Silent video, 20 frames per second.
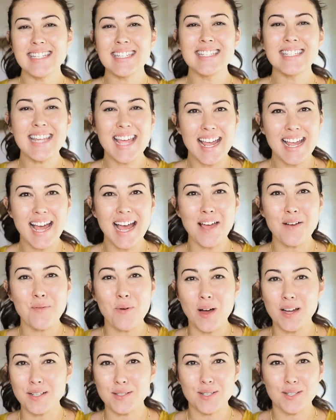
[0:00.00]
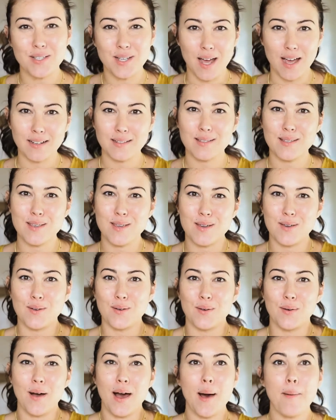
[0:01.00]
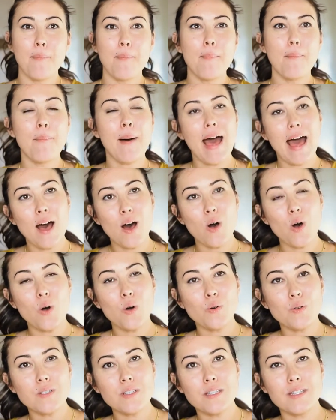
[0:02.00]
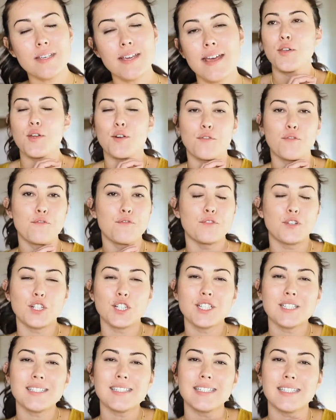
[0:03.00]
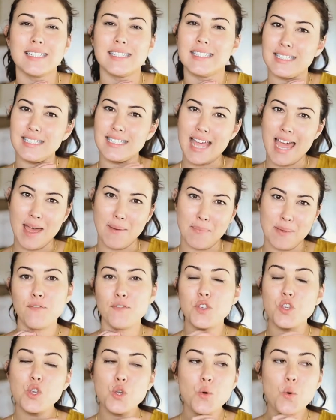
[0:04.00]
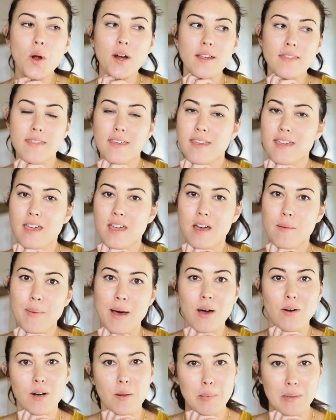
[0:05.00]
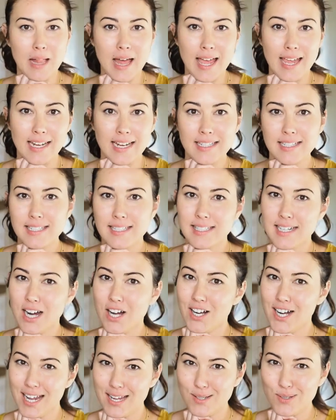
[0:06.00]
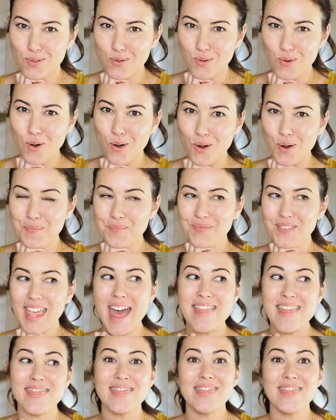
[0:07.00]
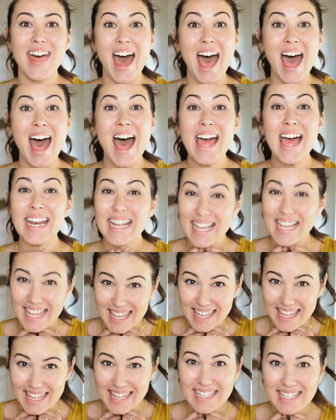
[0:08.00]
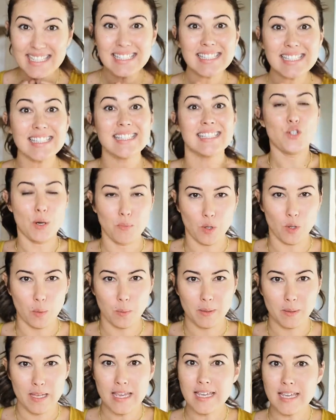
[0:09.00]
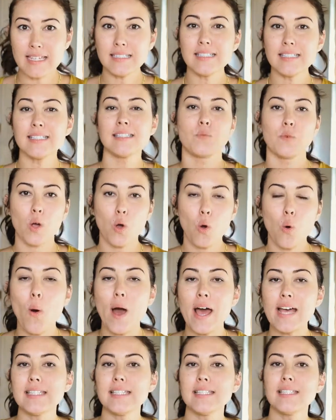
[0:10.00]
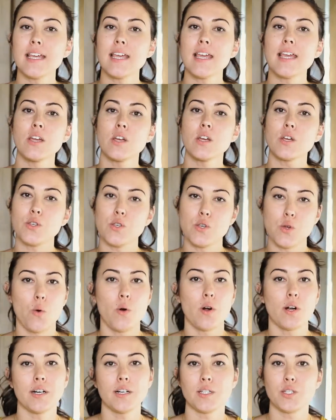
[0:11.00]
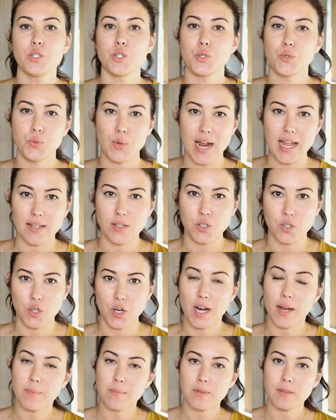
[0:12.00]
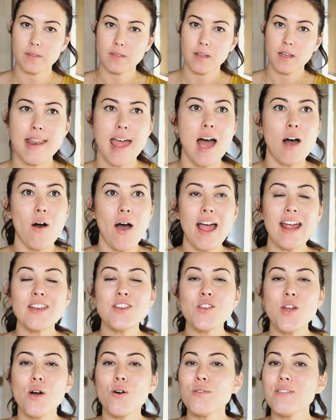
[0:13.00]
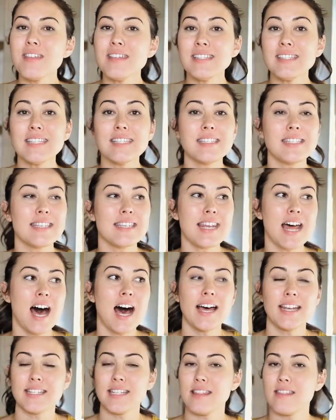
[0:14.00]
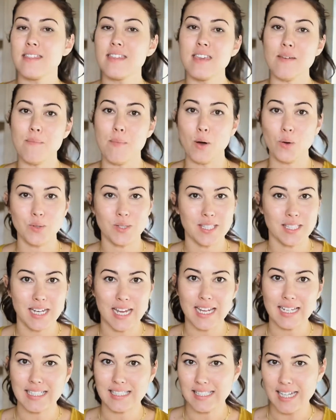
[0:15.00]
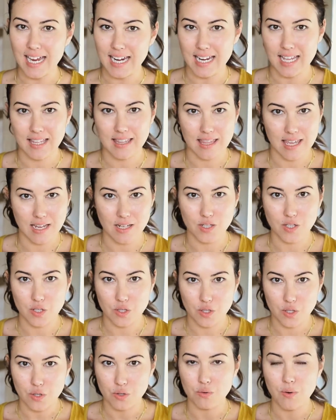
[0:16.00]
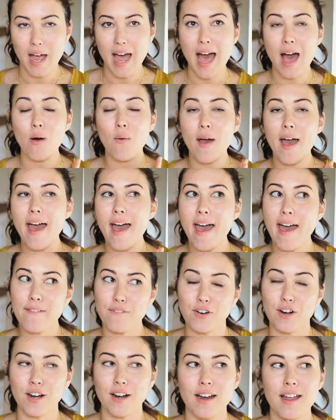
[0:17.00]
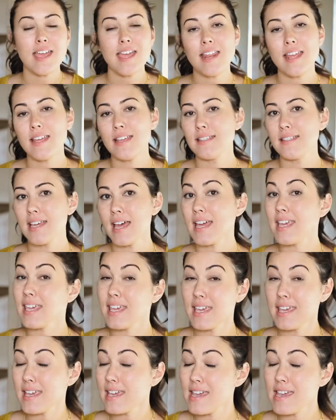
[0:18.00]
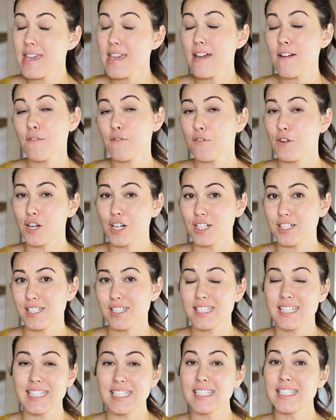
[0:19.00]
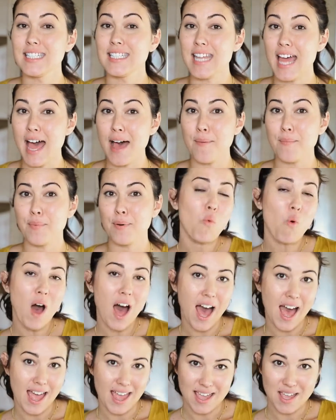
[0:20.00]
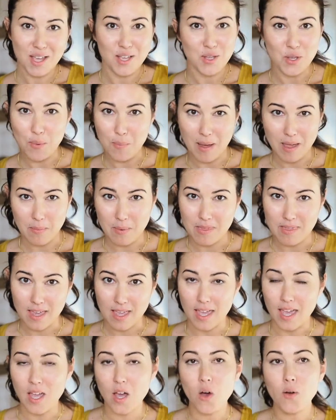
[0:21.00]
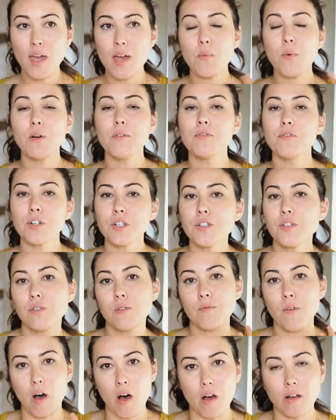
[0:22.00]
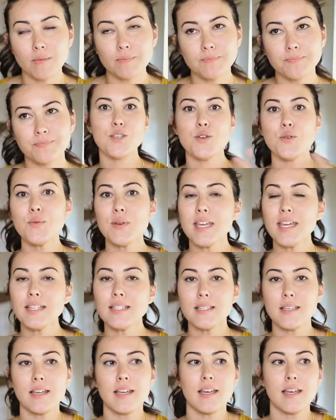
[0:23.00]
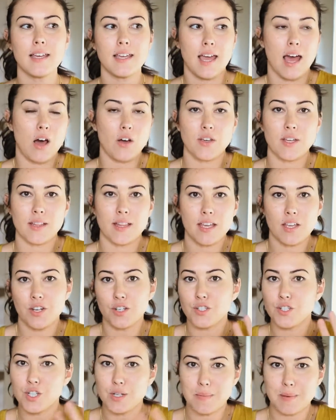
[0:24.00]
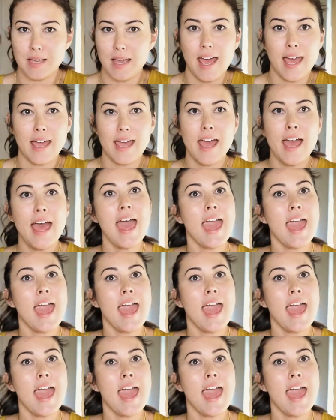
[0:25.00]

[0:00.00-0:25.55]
today I want to talk to you about your first step if you are thinking about applying to CRNA school. And that is, drumroll please, requesting your transcripts. Now, I know this is not the most exciting thing to do. However, it is a key first step. Why? You might be thinking, okay, well, first of all, you need to calculate your GPA.